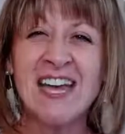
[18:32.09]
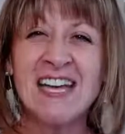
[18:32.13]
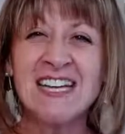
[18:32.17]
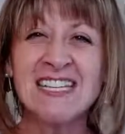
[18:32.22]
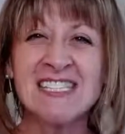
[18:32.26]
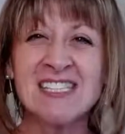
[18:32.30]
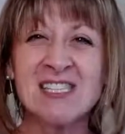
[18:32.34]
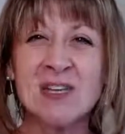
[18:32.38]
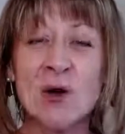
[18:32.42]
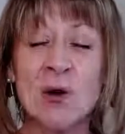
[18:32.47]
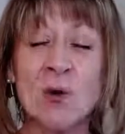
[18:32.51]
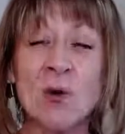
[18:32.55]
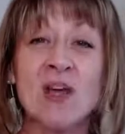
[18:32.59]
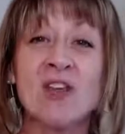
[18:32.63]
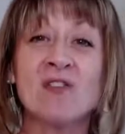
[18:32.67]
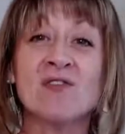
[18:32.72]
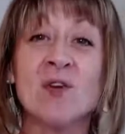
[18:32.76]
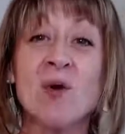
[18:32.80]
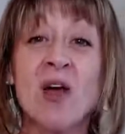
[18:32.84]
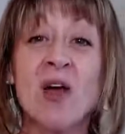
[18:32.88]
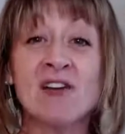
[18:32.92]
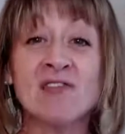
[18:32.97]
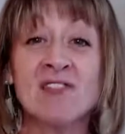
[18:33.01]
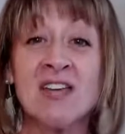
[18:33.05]
So if you
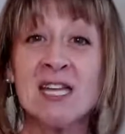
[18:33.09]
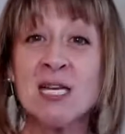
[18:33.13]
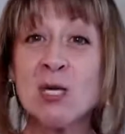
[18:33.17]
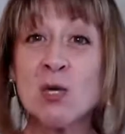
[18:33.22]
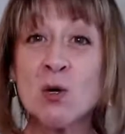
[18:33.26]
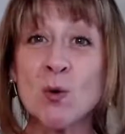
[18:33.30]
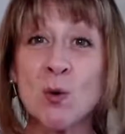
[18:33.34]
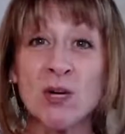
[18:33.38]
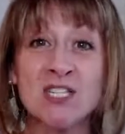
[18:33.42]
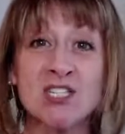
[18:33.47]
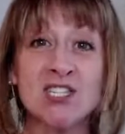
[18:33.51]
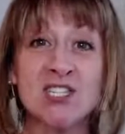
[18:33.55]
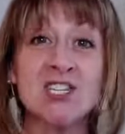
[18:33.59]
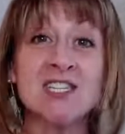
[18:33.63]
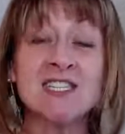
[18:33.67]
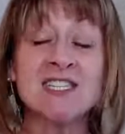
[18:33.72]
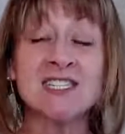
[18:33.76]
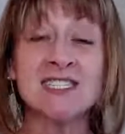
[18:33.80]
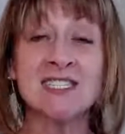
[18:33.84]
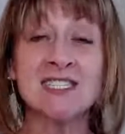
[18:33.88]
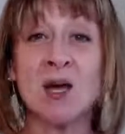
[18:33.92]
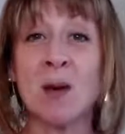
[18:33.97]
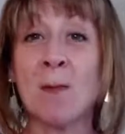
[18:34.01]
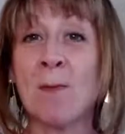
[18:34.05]
have any
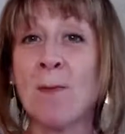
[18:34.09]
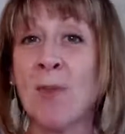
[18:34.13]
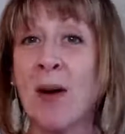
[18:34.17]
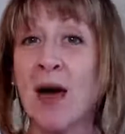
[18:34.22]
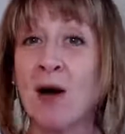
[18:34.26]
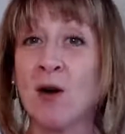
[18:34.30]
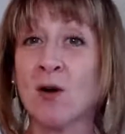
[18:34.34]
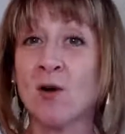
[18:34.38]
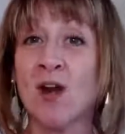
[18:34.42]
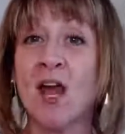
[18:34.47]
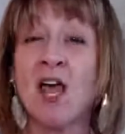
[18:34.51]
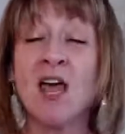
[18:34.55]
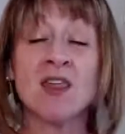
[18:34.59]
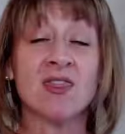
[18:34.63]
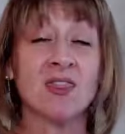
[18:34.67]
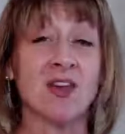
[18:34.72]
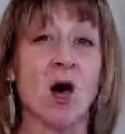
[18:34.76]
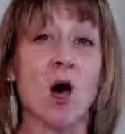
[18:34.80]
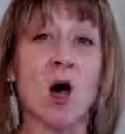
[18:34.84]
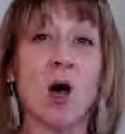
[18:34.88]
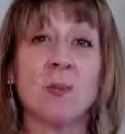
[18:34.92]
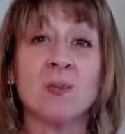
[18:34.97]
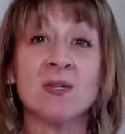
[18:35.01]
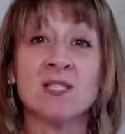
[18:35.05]
questions about the
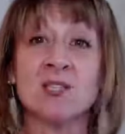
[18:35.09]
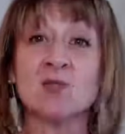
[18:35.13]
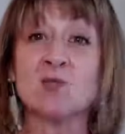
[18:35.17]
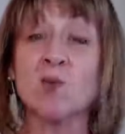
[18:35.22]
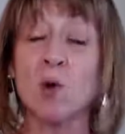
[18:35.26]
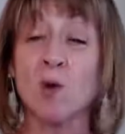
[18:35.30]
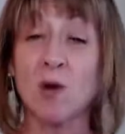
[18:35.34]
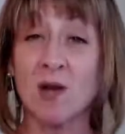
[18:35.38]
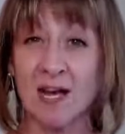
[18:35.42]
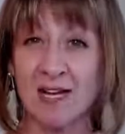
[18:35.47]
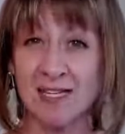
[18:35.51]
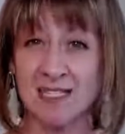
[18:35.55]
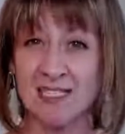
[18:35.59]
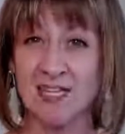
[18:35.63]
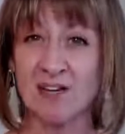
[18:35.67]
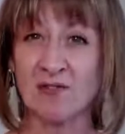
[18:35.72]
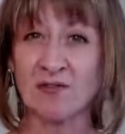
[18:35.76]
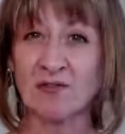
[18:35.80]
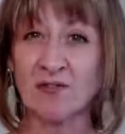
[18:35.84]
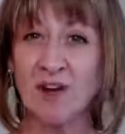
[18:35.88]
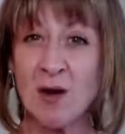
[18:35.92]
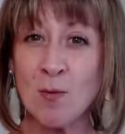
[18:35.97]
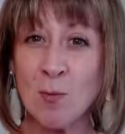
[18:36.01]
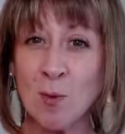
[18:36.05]
hub and spoke content
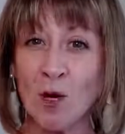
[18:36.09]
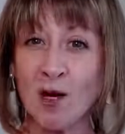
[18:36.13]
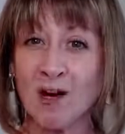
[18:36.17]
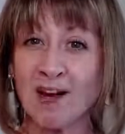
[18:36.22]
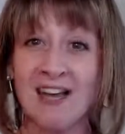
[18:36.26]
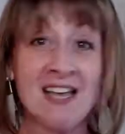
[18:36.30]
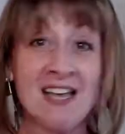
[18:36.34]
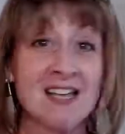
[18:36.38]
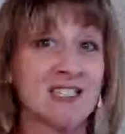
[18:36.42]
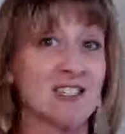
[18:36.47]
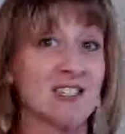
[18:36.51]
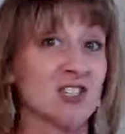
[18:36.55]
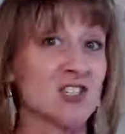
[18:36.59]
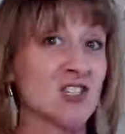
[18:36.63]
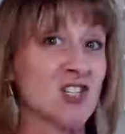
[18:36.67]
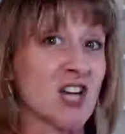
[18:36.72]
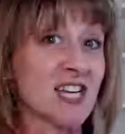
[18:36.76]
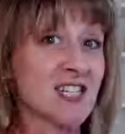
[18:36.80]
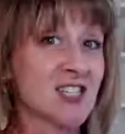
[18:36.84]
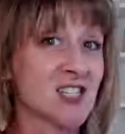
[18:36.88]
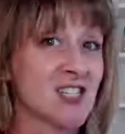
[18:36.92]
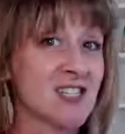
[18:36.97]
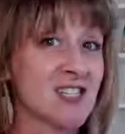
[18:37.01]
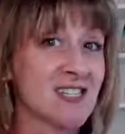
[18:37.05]
framework,
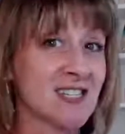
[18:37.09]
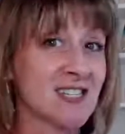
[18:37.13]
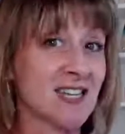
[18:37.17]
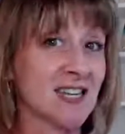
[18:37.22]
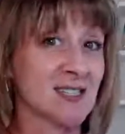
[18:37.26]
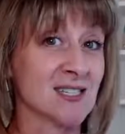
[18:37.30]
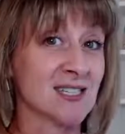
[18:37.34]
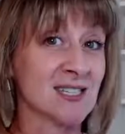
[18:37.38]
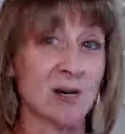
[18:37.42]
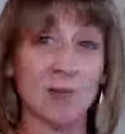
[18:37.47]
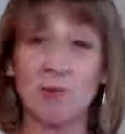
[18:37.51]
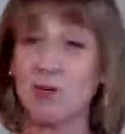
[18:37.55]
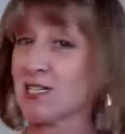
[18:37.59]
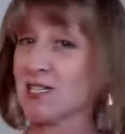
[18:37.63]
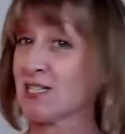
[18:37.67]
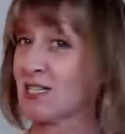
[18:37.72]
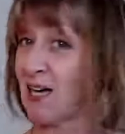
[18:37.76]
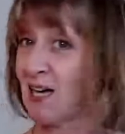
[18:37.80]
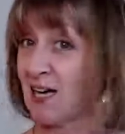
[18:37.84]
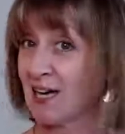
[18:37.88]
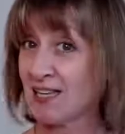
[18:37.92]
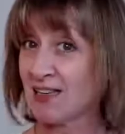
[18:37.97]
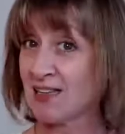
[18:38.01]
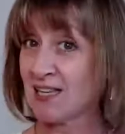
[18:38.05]
suggestions on someone to
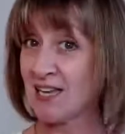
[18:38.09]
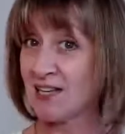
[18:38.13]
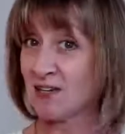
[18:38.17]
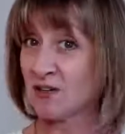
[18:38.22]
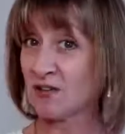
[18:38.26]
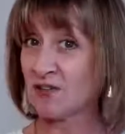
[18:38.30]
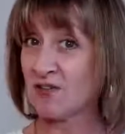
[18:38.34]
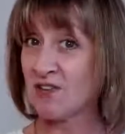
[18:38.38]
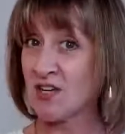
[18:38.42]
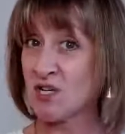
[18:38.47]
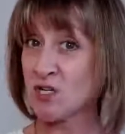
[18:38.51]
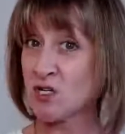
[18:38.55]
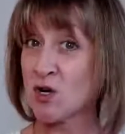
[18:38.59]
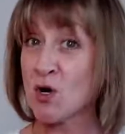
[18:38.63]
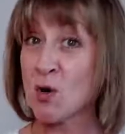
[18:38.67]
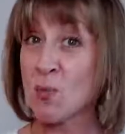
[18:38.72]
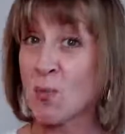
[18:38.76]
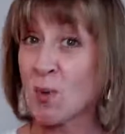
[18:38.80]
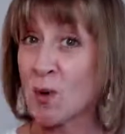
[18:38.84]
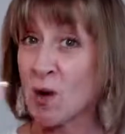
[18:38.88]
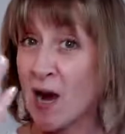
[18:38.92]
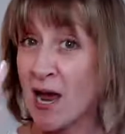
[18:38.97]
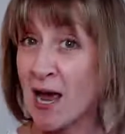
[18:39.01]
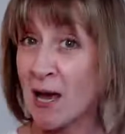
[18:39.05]
highlight or feature,
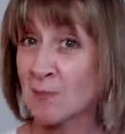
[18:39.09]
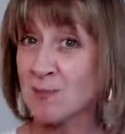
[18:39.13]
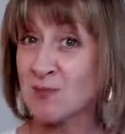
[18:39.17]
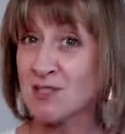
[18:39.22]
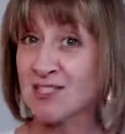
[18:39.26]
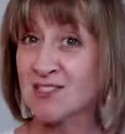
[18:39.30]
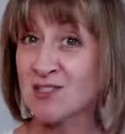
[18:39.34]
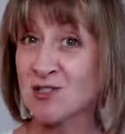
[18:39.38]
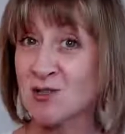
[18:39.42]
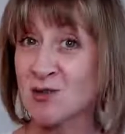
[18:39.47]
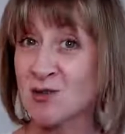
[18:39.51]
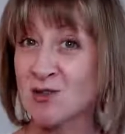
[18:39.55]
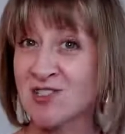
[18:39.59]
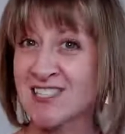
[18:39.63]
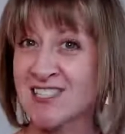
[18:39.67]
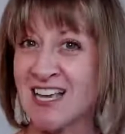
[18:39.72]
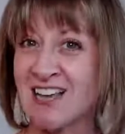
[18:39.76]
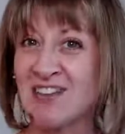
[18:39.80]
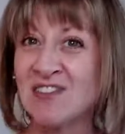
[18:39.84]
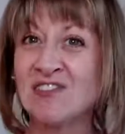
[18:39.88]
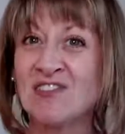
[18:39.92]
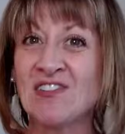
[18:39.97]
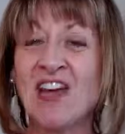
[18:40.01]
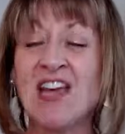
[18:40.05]
perhaps it's
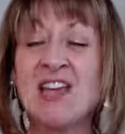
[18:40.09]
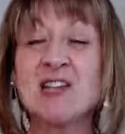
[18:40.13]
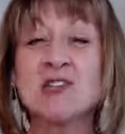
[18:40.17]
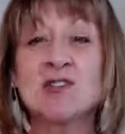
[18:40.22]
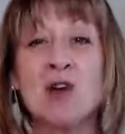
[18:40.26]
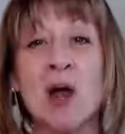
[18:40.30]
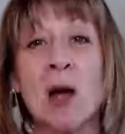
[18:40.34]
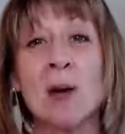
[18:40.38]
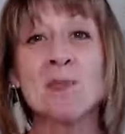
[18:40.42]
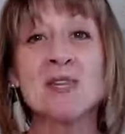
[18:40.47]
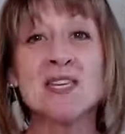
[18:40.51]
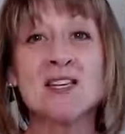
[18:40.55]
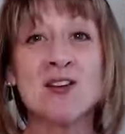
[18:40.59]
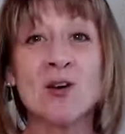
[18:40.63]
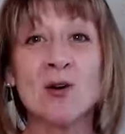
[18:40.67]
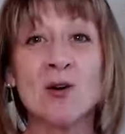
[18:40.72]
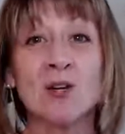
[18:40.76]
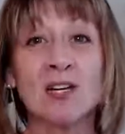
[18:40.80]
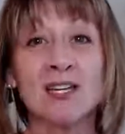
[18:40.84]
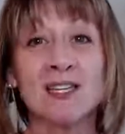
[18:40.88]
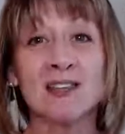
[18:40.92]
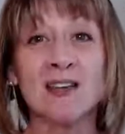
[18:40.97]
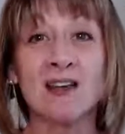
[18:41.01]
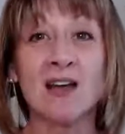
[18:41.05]
yourself, drop me a
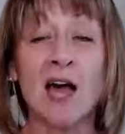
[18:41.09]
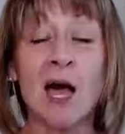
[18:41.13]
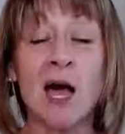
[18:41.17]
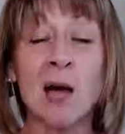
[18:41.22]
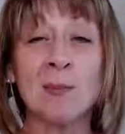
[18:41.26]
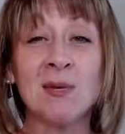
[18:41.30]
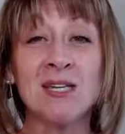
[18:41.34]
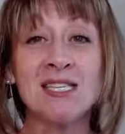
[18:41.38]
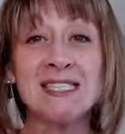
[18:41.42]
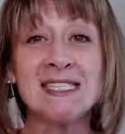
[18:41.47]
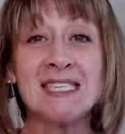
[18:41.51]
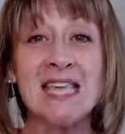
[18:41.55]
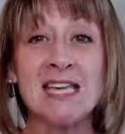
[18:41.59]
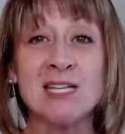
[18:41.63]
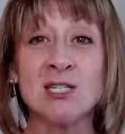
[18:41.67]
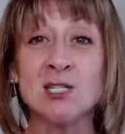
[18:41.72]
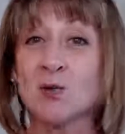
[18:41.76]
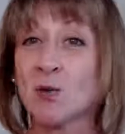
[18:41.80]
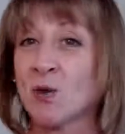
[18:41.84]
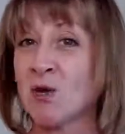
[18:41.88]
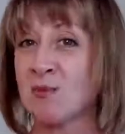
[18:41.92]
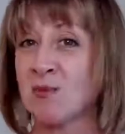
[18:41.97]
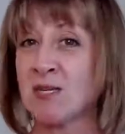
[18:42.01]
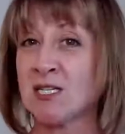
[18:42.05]
note in the comments and
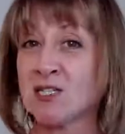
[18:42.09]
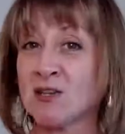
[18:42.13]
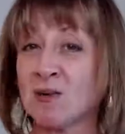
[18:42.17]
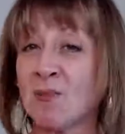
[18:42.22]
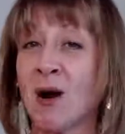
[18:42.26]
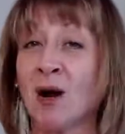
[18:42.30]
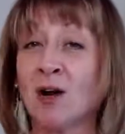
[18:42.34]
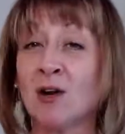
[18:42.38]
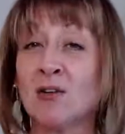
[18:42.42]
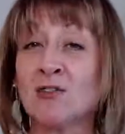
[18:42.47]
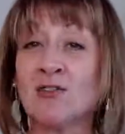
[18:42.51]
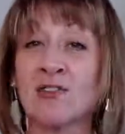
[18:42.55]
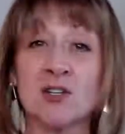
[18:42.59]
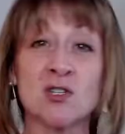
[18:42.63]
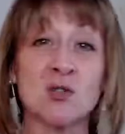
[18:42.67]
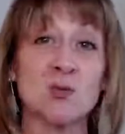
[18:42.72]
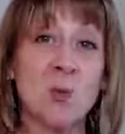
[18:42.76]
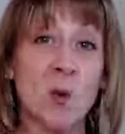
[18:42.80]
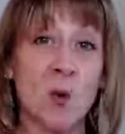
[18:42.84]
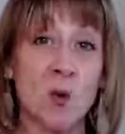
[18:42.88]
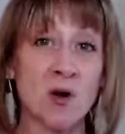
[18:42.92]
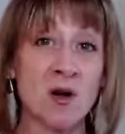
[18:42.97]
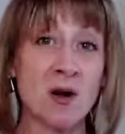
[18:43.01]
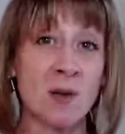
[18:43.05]
join me tomorrow for
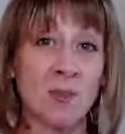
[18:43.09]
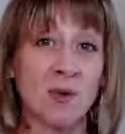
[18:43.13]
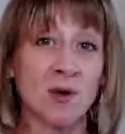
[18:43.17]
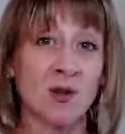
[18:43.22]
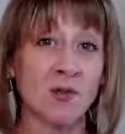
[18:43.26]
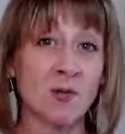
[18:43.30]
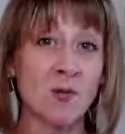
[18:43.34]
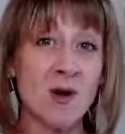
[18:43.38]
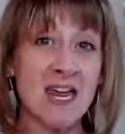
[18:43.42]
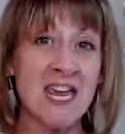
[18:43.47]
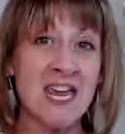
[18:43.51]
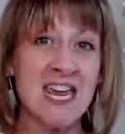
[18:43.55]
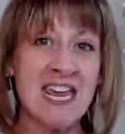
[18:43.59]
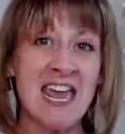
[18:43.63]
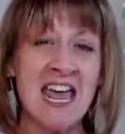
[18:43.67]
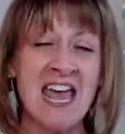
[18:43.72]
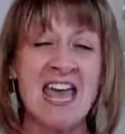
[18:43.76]
spoke number 3.